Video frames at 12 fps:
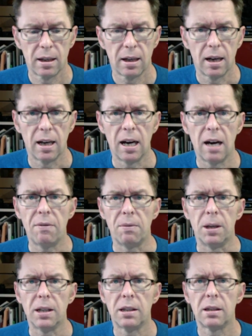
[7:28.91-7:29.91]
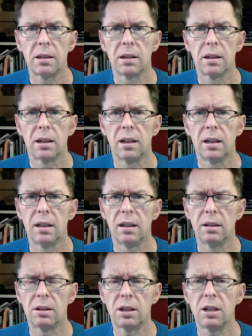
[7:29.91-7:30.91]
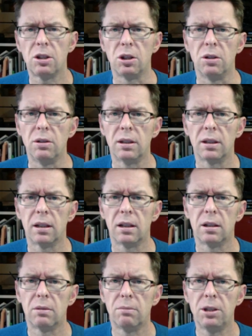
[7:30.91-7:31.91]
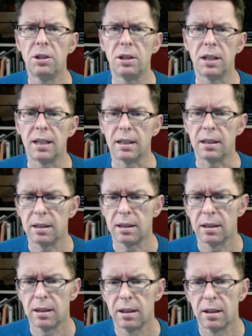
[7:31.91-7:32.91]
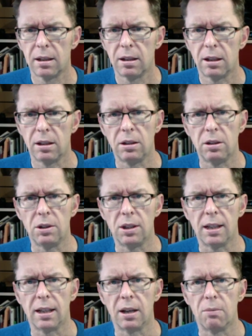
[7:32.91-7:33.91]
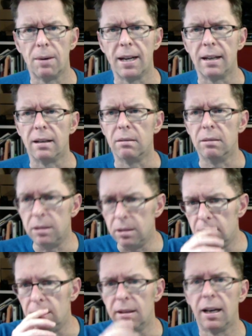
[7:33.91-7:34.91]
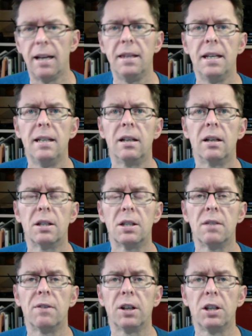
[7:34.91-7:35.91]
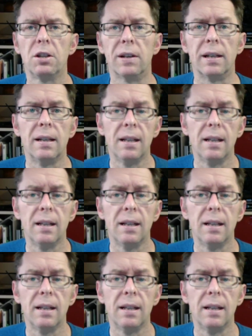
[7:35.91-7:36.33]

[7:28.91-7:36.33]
Otherwise, stay tuned. I'll redo the test using a wing and then I'll see if I can do it.